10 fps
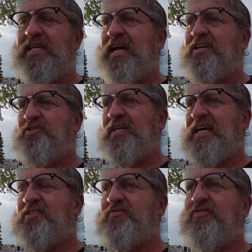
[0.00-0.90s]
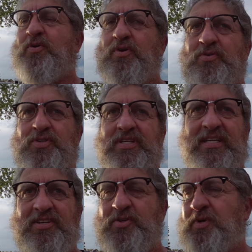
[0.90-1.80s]
that actually has photos and
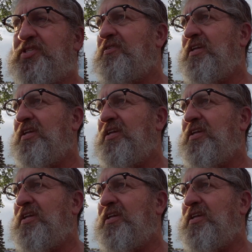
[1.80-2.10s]
tells you what's